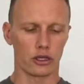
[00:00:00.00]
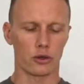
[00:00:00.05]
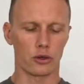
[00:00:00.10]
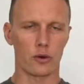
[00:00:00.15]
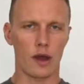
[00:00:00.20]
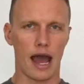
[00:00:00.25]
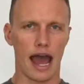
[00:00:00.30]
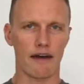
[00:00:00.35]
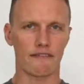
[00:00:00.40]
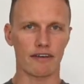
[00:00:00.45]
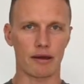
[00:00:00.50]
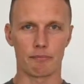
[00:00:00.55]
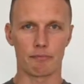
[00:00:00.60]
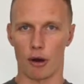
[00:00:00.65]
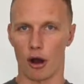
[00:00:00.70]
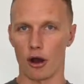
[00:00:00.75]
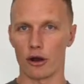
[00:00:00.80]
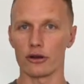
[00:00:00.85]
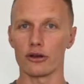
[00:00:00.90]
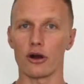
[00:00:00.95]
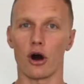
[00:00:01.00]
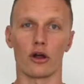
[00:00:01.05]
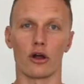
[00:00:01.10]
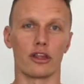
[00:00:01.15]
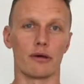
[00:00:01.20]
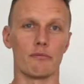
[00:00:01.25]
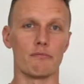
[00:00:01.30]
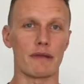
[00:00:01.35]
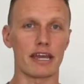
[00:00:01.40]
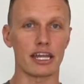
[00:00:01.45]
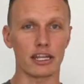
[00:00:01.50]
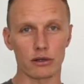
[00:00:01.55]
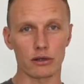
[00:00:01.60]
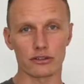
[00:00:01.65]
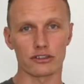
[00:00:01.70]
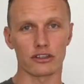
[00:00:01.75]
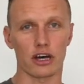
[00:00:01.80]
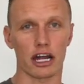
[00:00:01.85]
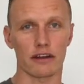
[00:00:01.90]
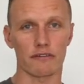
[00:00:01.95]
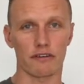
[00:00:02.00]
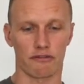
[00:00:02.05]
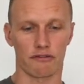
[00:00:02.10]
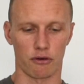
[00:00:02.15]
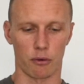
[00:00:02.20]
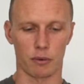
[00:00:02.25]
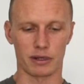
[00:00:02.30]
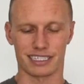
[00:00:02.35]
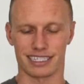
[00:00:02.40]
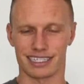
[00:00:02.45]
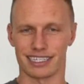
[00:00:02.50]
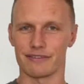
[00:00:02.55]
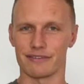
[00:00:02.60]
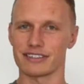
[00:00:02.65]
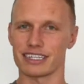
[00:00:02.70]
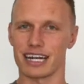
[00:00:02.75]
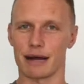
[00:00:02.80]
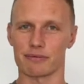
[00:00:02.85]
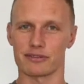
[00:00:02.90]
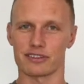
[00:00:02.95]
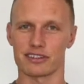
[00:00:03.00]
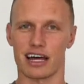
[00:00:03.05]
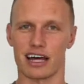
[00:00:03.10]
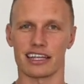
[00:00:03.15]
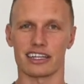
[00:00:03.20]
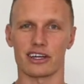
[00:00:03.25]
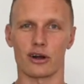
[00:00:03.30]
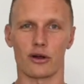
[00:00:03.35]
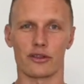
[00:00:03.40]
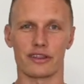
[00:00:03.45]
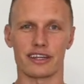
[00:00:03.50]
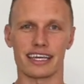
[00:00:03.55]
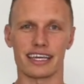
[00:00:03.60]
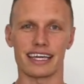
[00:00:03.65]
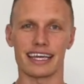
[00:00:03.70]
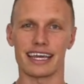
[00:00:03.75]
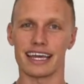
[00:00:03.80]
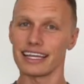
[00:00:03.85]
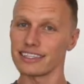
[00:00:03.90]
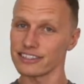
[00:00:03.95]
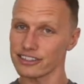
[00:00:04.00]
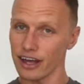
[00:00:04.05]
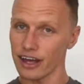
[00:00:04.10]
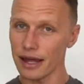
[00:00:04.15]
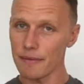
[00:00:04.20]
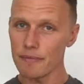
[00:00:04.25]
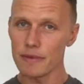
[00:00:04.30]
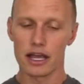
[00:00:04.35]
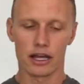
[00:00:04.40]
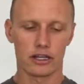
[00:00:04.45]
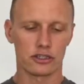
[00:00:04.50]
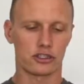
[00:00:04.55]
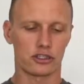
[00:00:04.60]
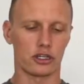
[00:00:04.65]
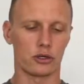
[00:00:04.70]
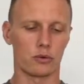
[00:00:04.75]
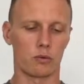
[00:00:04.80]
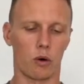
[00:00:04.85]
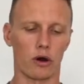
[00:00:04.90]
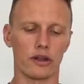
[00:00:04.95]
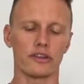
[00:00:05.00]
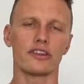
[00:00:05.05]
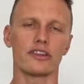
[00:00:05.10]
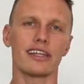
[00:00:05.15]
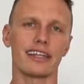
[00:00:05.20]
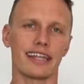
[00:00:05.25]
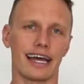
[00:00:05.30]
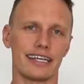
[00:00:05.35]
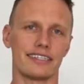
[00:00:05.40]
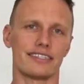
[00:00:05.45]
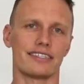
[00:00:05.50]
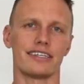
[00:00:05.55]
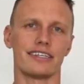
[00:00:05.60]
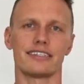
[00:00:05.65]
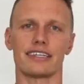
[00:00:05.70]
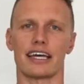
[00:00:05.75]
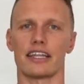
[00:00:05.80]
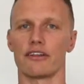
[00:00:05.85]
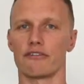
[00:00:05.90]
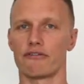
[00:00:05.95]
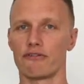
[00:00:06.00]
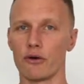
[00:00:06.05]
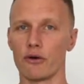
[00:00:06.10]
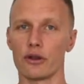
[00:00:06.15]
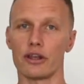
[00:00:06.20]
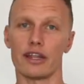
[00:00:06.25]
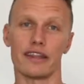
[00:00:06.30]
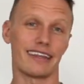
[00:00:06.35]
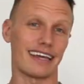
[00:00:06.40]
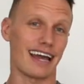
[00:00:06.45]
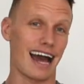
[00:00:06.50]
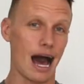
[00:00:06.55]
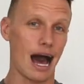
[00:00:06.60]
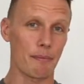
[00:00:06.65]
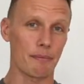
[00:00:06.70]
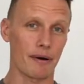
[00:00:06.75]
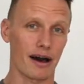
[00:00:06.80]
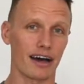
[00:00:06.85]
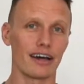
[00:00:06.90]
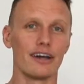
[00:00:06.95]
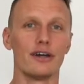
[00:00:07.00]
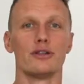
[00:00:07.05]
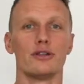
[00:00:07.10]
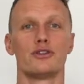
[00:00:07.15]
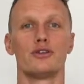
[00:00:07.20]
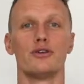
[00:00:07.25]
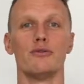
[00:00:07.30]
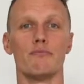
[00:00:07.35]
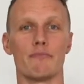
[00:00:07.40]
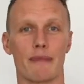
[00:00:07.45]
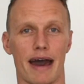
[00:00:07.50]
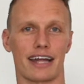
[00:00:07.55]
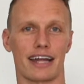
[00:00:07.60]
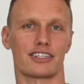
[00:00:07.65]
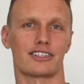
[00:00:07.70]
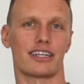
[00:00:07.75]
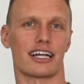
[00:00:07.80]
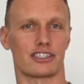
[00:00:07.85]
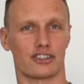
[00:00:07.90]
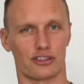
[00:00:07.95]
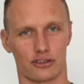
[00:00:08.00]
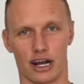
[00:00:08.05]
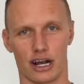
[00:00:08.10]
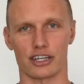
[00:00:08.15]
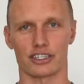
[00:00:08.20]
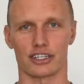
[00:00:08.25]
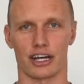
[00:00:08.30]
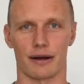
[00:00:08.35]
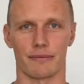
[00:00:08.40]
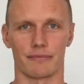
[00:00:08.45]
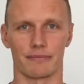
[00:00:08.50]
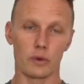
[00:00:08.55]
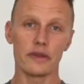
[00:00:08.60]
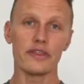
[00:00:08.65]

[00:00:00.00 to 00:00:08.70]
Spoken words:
You have a bone on the medial side of your foot which lifts it up slightly on the inside, so you want the laces and the foot and the upper to match that structure.